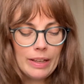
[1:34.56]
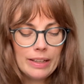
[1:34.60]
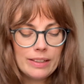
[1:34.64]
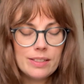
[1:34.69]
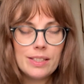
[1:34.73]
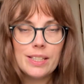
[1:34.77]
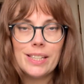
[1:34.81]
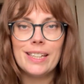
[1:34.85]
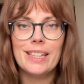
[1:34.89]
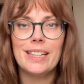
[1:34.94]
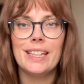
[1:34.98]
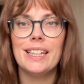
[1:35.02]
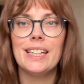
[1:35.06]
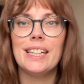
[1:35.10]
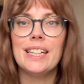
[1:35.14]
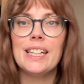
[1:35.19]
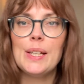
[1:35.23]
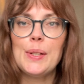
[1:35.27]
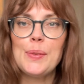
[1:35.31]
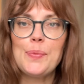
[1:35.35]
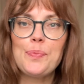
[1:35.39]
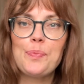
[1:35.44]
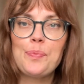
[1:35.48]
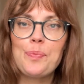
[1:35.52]

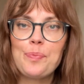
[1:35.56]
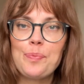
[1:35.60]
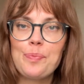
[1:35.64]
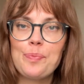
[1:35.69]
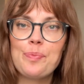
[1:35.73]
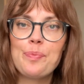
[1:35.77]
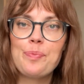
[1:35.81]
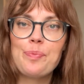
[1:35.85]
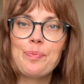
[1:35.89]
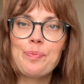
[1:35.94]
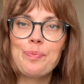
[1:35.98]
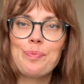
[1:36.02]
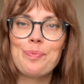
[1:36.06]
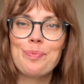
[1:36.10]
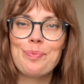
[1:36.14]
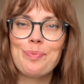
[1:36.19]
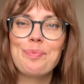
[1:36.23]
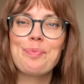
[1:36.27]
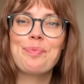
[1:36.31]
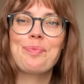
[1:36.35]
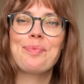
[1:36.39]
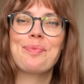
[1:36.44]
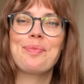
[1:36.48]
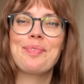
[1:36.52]
Tea.
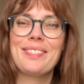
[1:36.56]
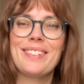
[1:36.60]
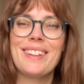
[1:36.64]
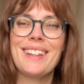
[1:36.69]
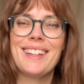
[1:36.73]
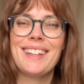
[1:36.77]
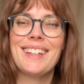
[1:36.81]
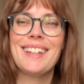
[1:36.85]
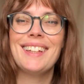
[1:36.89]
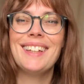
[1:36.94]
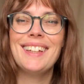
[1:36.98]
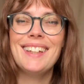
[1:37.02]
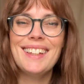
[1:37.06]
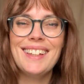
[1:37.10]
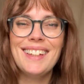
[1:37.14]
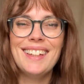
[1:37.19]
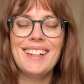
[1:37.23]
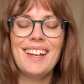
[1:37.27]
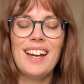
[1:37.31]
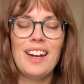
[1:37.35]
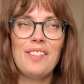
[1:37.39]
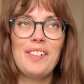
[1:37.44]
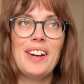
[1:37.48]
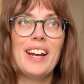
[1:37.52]

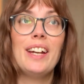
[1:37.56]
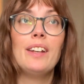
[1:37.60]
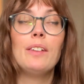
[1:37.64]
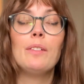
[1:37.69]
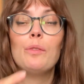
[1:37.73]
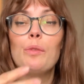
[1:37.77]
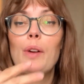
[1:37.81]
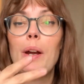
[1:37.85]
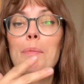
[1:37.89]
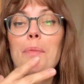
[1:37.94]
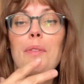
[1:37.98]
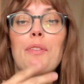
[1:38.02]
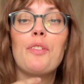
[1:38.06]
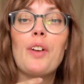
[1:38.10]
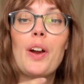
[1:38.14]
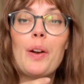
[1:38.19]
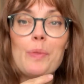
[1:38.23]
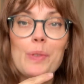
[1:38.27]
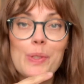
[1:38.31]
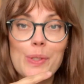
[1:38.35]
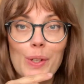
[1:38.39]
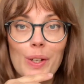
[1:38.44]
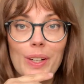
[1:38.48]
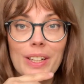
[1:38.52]
All right, right before I
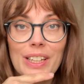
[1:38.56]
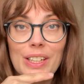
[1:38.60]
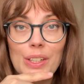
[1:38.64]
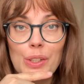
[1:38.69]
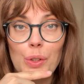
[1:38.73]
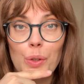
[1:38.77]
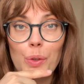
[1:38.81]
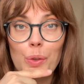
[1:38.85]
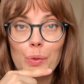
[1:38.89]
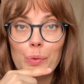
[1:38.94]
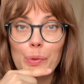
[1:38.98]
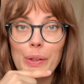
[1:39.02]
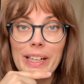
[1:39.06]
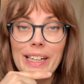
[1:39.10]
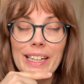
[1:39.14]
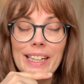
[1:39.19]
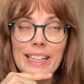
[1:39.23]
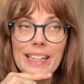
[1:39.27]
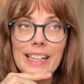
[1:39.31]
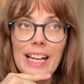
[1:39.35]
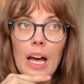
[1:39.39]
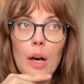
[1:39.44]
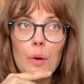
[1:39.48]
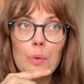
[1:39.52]
was starting your
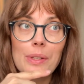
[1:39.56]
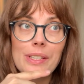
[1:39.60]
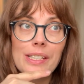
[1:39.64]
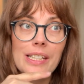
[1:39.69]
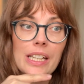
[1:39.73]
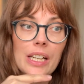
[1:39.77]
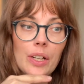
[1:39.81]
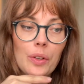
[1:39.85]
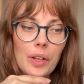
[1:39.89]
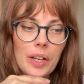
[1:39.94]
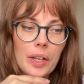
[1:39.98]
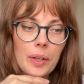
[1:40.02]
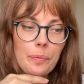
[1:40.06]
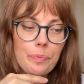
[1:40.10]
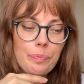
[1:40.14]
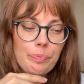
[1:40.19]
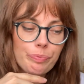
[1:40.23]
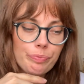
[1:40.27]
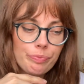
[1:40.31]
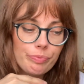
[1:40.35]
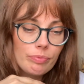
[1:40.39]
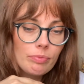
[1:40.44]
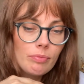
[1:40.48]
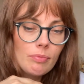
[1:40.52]
reading, I was hearing
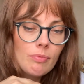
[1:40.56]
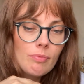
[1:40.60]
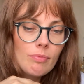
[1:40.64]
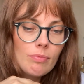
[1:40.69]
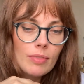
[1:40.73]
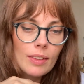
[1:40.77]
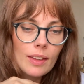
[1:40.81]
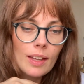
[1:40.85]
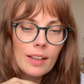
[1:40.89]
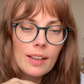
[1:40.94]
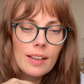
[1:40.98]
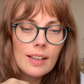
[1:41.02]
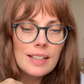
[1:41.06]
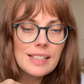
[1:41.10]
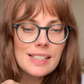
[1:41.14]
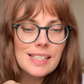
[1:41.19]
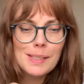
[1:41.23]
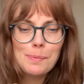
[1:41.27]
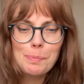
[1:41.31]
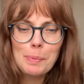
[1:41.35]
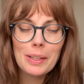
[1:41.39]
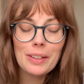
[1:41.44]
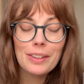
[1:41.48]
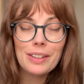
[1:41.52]

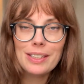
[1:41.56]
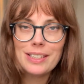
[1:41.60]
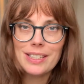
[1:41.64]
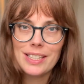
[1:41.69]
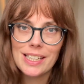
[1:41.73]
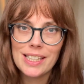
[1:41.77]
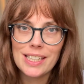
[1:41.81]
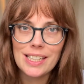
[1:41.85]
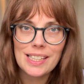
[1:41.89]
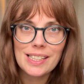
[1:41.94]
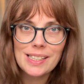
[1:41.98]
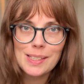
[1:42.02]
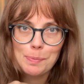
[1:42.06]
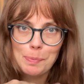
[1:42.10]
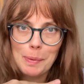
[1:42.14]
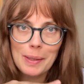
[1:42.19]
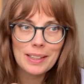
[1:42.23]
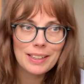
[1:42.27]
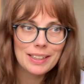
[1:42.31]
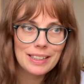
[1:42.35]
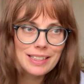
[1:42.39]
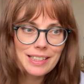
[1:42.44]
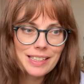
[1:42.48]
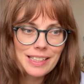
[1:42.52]
spill the tea, spill
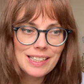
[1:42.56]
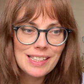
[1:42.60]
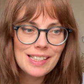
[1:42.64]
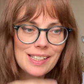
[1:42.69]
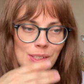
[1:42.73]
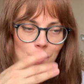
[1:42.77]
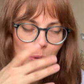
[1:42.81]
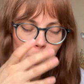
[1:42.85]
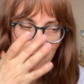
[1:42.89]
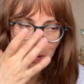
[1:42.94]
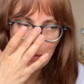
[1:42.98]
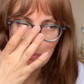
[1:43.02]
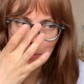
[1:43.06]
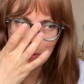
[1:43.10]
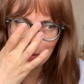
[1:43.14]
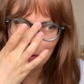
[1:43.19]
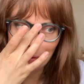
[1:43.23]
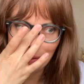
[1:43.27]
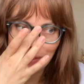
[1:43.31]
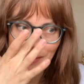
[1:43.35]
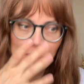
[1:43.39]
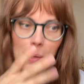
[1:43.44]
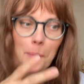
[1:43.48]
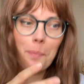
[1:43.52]
the tea. So maybe
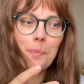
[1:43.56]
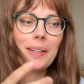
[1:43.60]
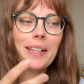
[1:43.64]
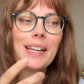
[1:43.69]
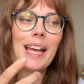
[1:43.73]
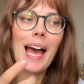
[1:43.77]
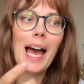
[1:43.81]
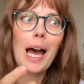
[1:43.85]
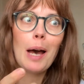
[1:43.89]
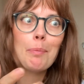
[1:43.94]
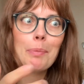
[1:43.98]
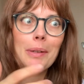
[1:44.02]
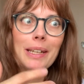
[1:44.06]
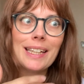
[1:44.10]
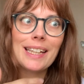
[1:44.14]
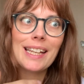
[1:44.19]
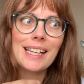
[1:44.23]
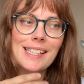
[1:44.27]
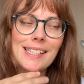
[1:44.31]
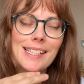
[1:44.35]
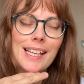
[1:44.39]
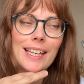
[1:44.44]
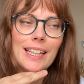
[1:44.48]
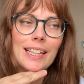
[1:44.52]
there's something happening,
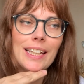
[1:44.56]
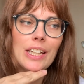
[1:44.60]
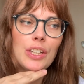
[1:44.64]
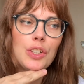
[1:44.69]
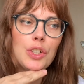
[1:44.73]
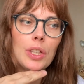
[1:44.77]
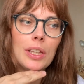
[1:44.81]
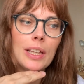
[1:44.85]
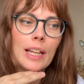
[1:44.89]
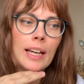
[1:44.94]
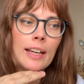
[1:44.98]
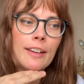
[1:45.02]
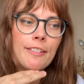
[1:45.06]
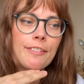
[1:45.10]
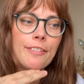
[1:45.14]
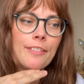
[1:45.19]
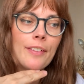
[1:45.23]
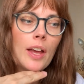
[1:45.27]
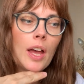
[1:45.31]
exciting in your life